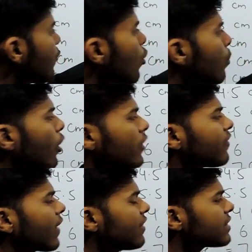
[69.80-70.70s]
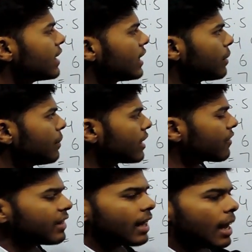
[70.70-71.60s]
4.5
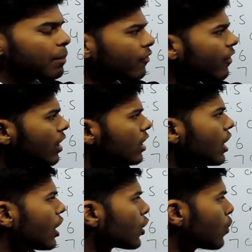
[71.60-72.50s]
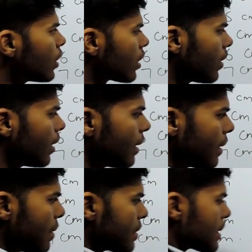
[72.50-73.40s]
centimeter with the help of a ruler.
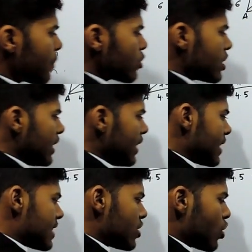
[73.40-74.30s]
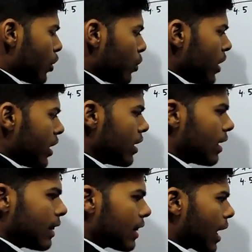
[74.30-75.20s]
Supposingly this is your ruler,
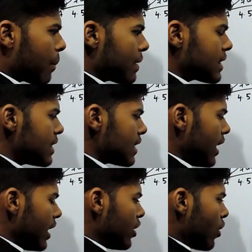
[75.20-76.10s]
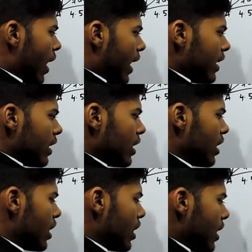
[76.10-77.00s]
the compass is in your hand.
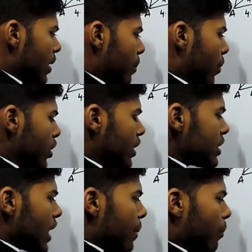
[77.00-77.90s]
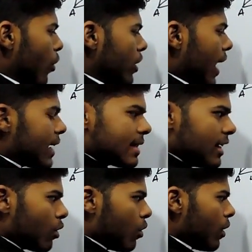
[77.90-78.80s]
Put the sharp point at
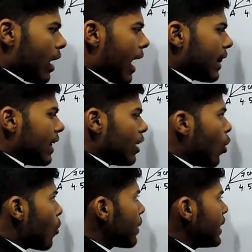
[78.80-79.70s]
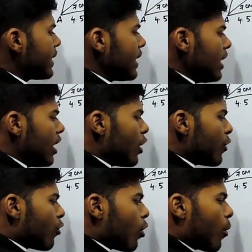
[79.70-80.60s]
0 and then open it till
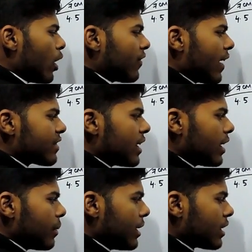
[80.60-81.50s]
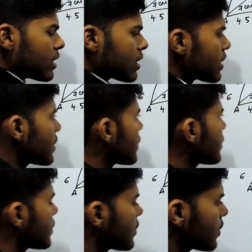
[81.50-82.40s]
4.5 centimeters.
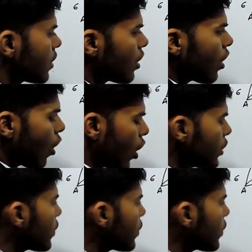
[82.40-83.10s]
Or